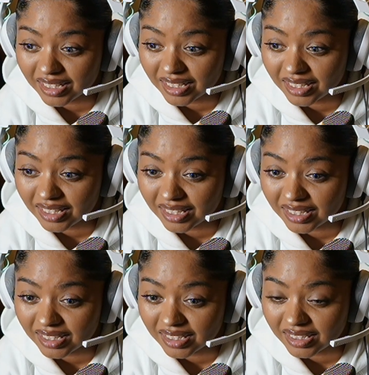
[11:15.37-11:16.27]

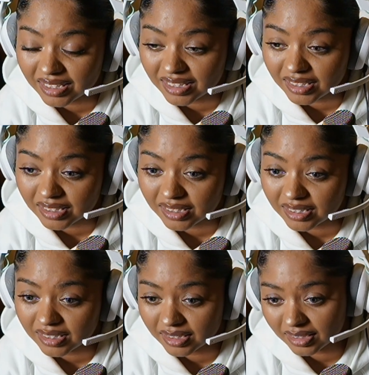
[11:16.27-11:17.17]

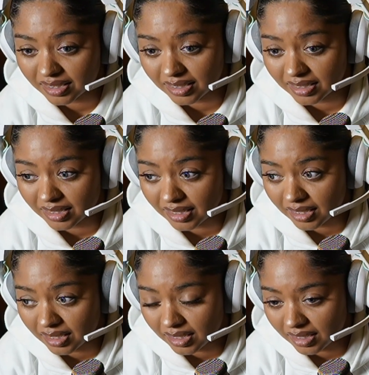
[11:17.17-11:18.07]

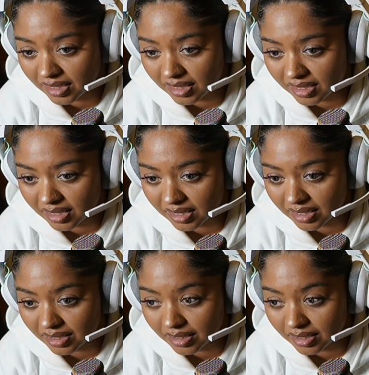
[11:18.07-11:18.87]
This person isn't speaking.